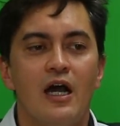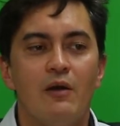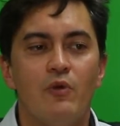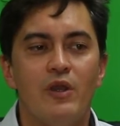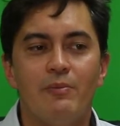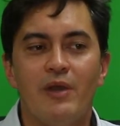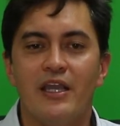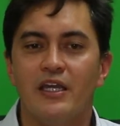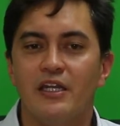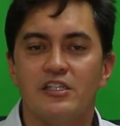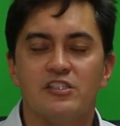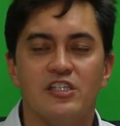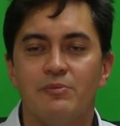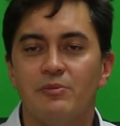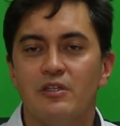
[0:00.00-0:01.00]
we may get a
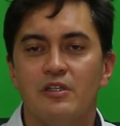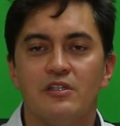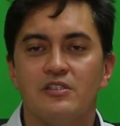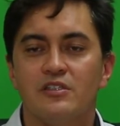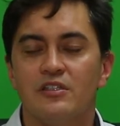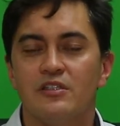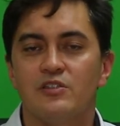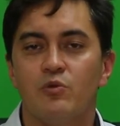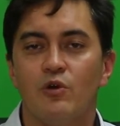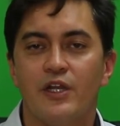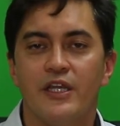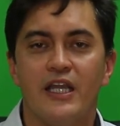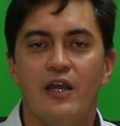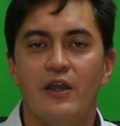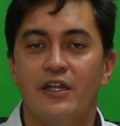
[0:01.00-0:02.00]
stimulus that's
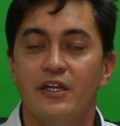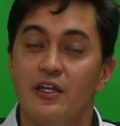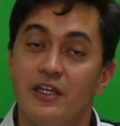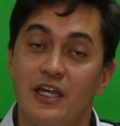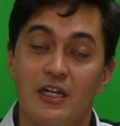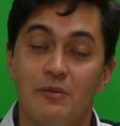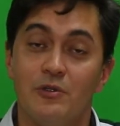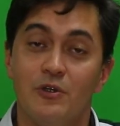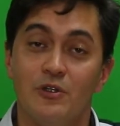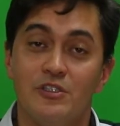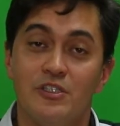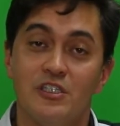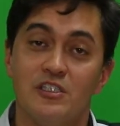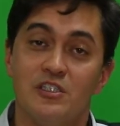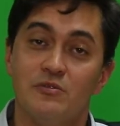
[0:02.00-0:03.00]
wanting our endocannabinoid
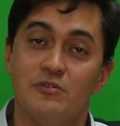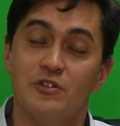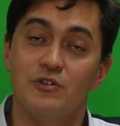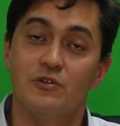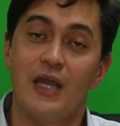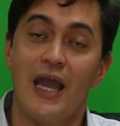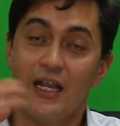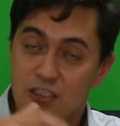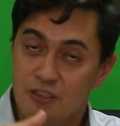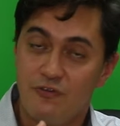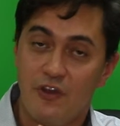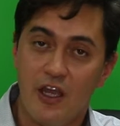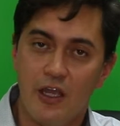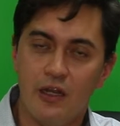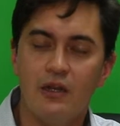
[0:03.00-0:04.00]
system to
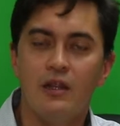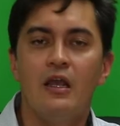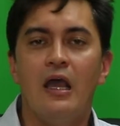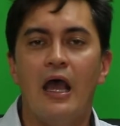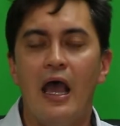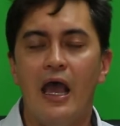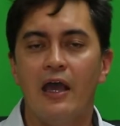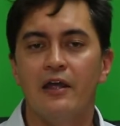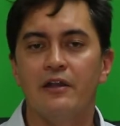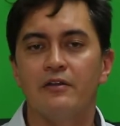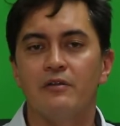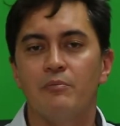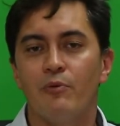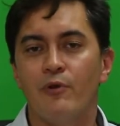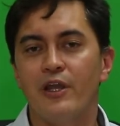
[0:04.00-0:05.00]
activate
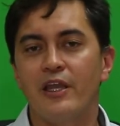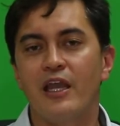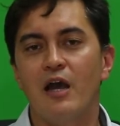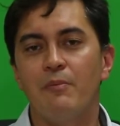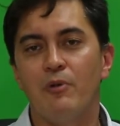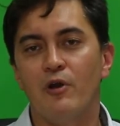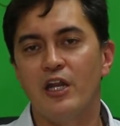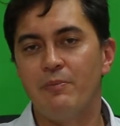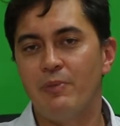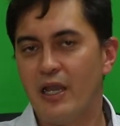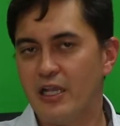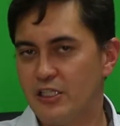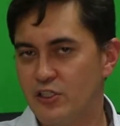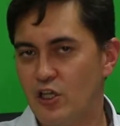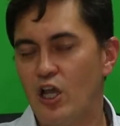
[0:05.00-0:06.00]
and bring our body
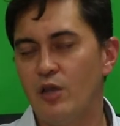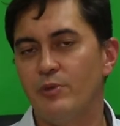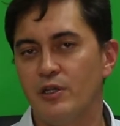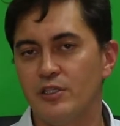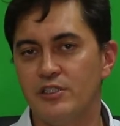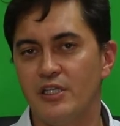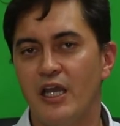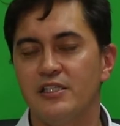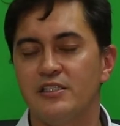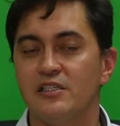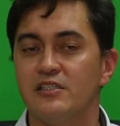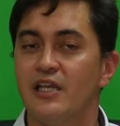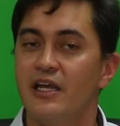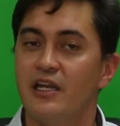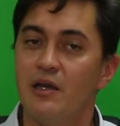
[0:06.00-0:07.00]
back into
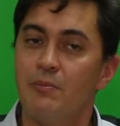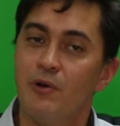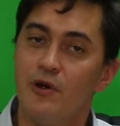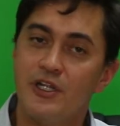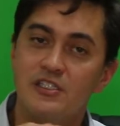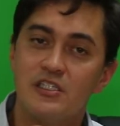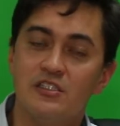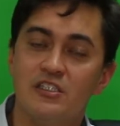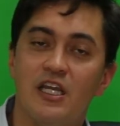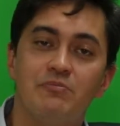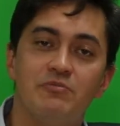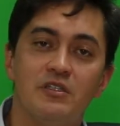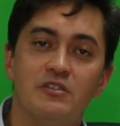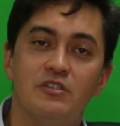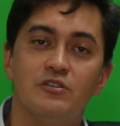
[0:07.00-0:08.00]
homeostasis, and our body's
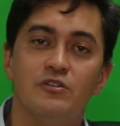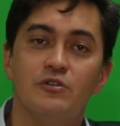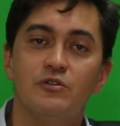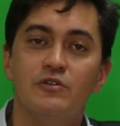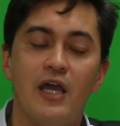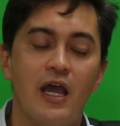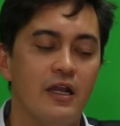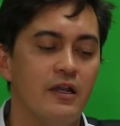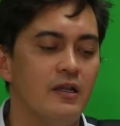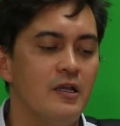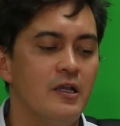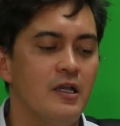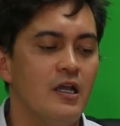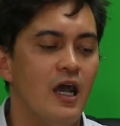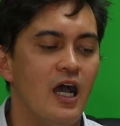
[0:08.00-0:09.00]
attempting to do that.
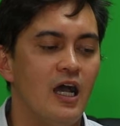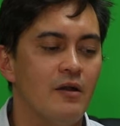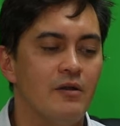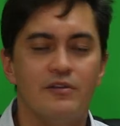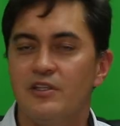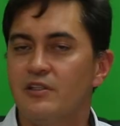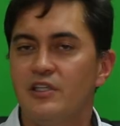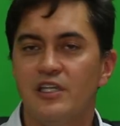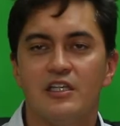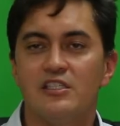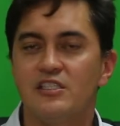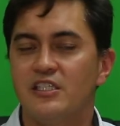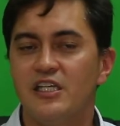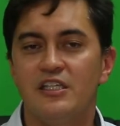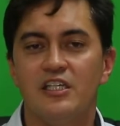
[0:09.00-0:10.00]
And you can
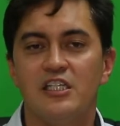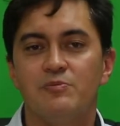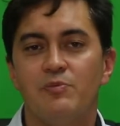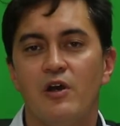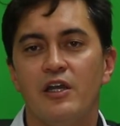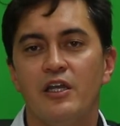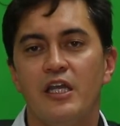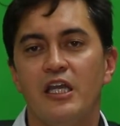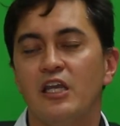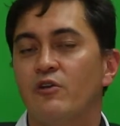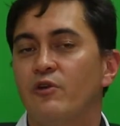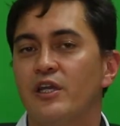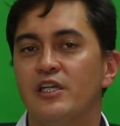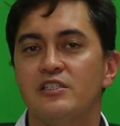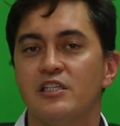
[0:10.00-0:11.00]
see this by
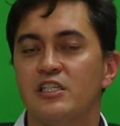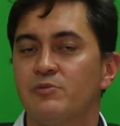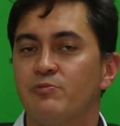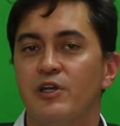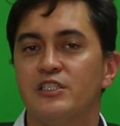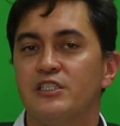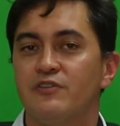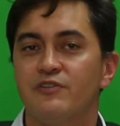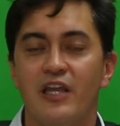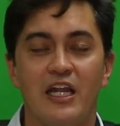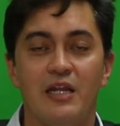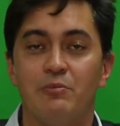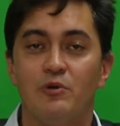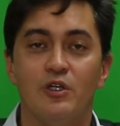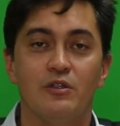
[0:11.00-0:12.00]
increased expression of
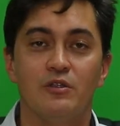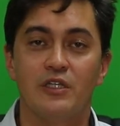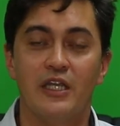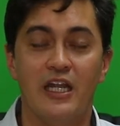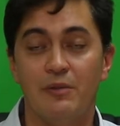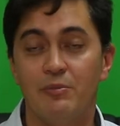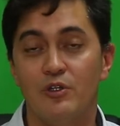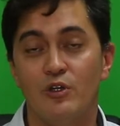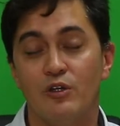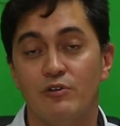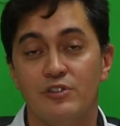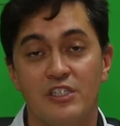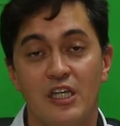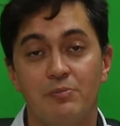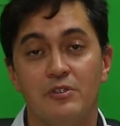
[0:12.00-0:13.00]
cannabinoid
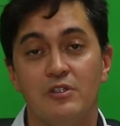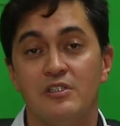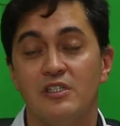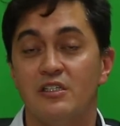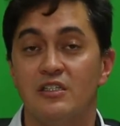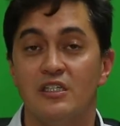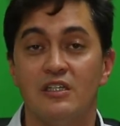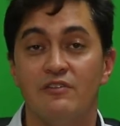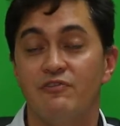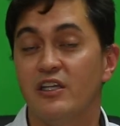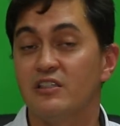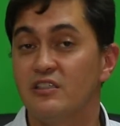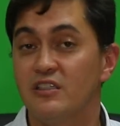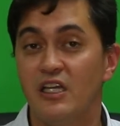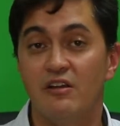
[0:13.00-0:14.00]
receptors in the
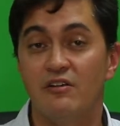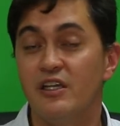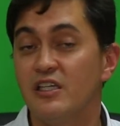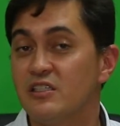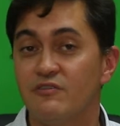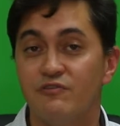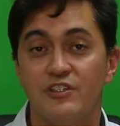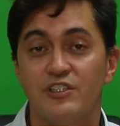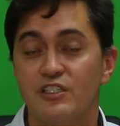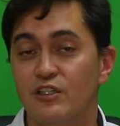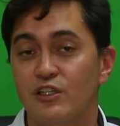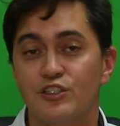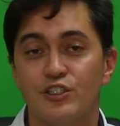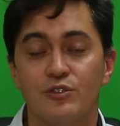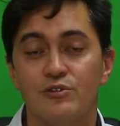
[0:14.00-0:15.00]
affected areas and
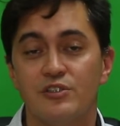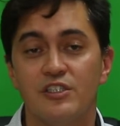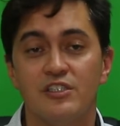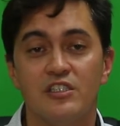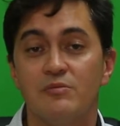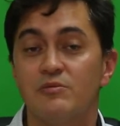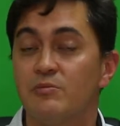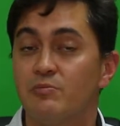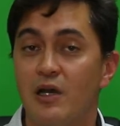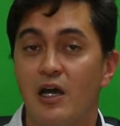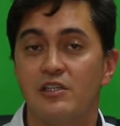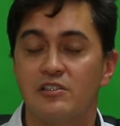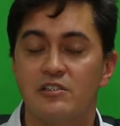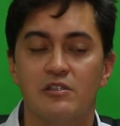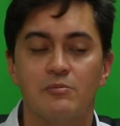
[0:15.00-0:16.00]
physiological systems and
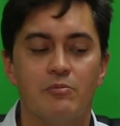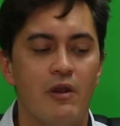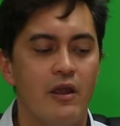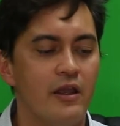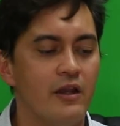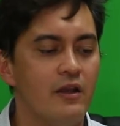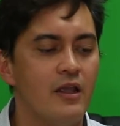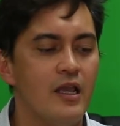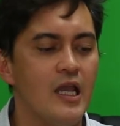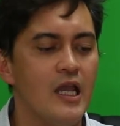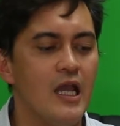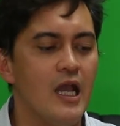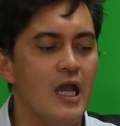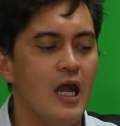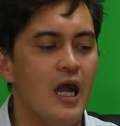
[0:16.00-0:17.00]
parts of the brain.
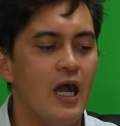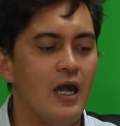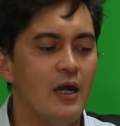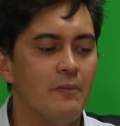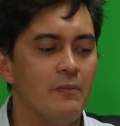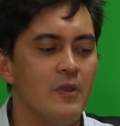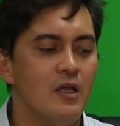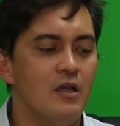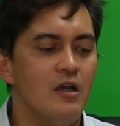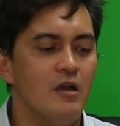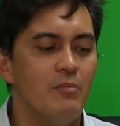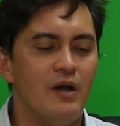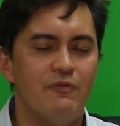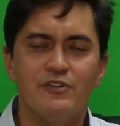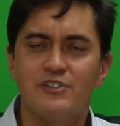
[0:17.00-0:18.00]

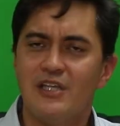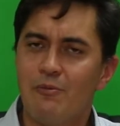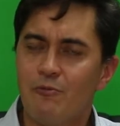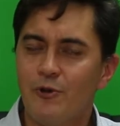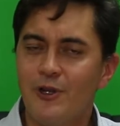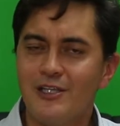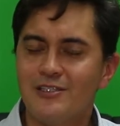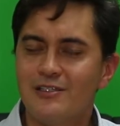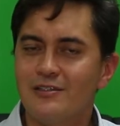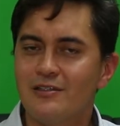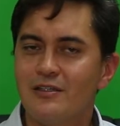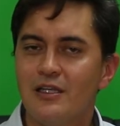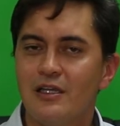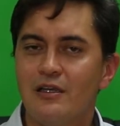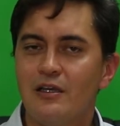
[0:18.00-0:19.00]
But for some
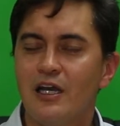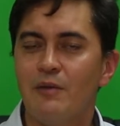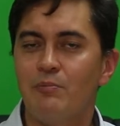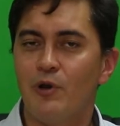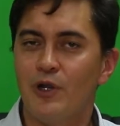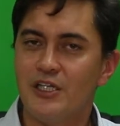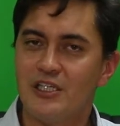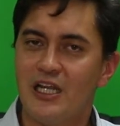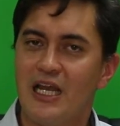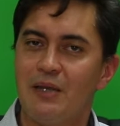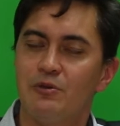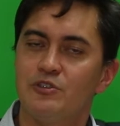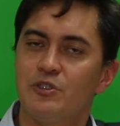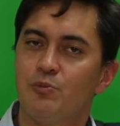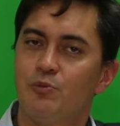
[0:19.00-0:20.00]
reason, our body is
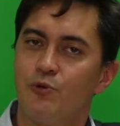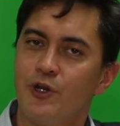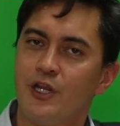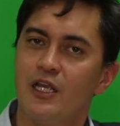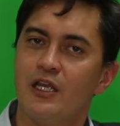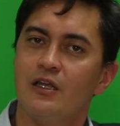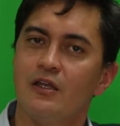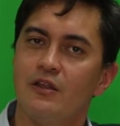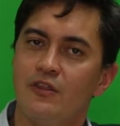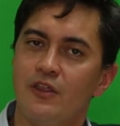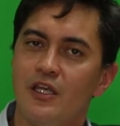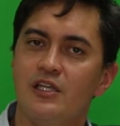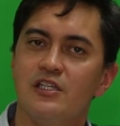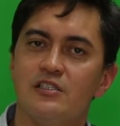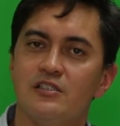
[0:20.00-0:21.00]
unable to bring
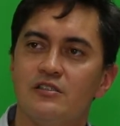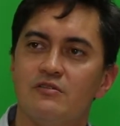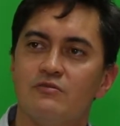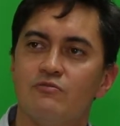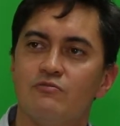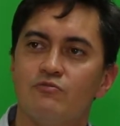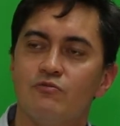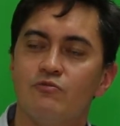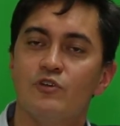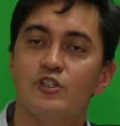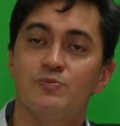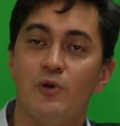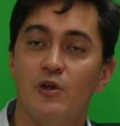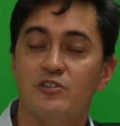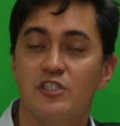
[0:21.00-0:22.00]
these
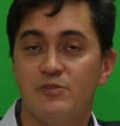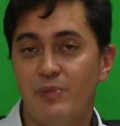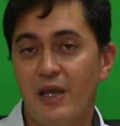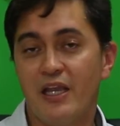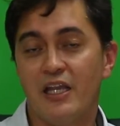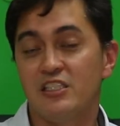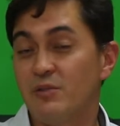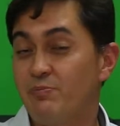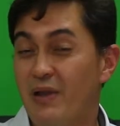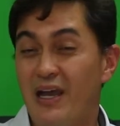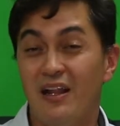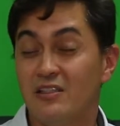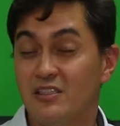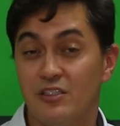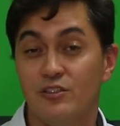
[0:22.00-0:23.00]
responses back into
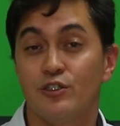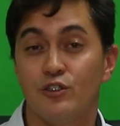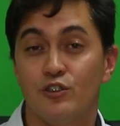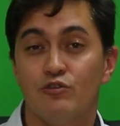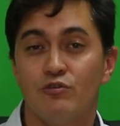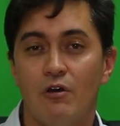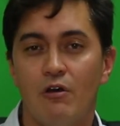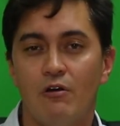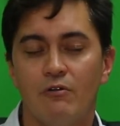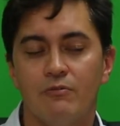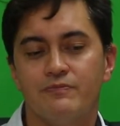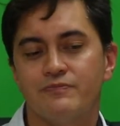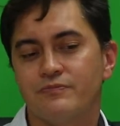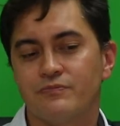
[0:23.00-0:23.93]
balance, into control.